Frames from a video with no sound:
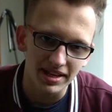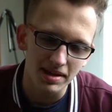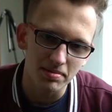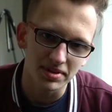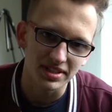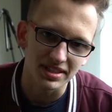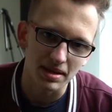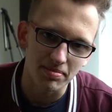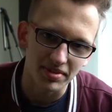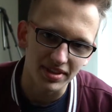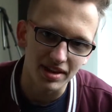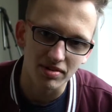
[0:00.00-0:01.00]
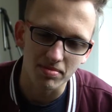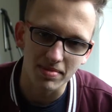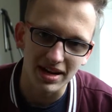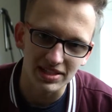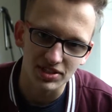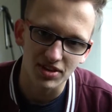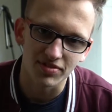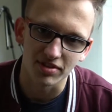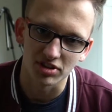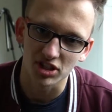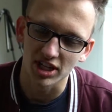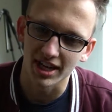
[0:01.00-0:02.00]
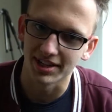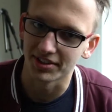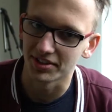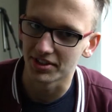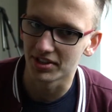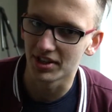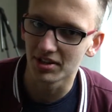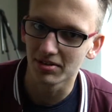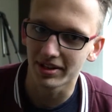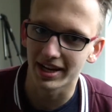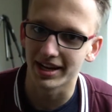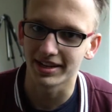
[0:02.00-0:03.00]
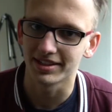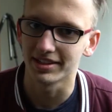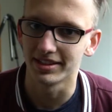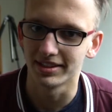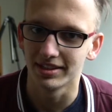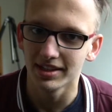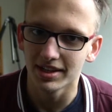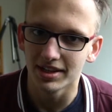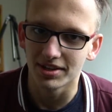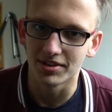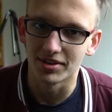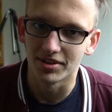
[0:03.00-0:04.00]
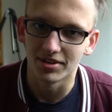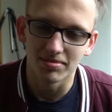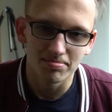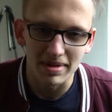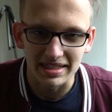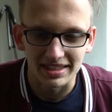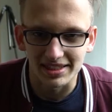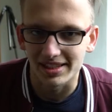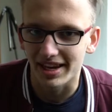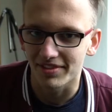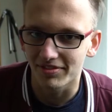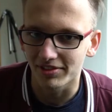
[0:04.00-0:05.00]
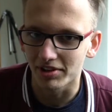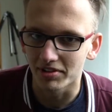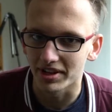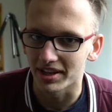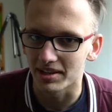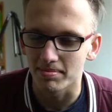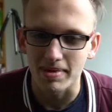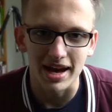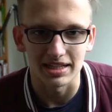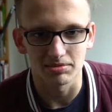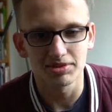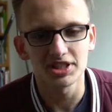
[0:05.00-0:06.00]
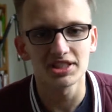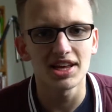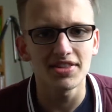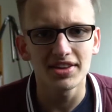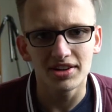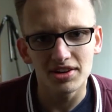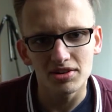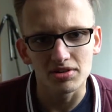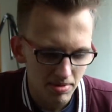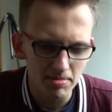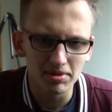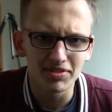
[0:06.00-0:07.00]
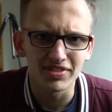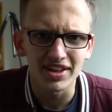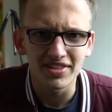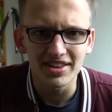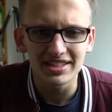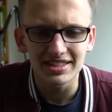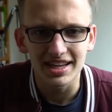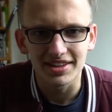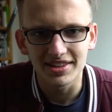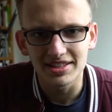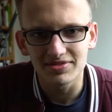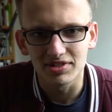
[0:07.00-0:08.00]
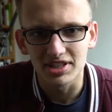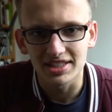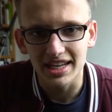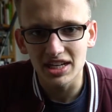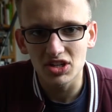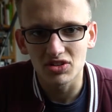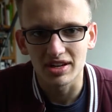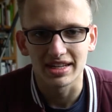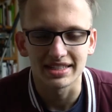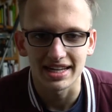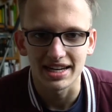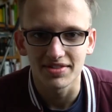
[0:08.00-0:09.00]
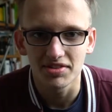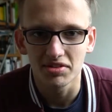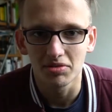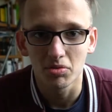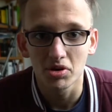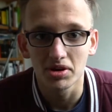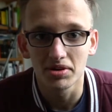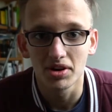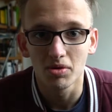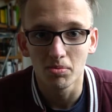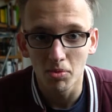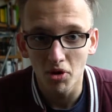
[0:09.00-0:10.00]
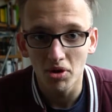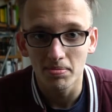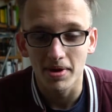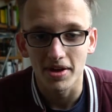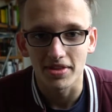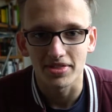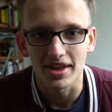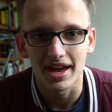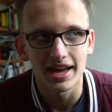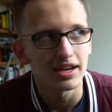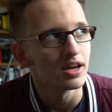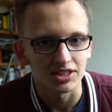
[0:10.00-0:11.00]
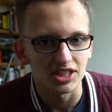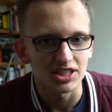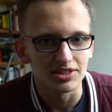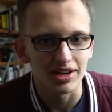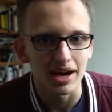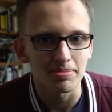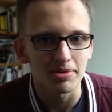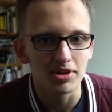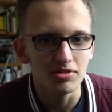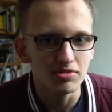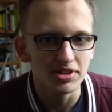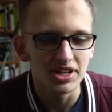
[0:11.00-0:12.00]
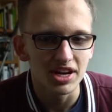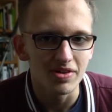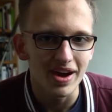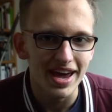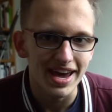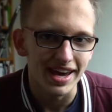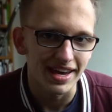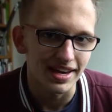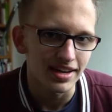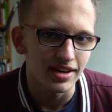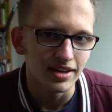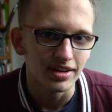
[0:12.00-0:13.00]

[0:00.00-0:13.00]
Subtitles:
them into something that reminds you of your childhood, you know, like you're basically like floating in the past, which is nothing new. People have done things like this for centuries, and if you want to know more about that, just look up ukiyo-e.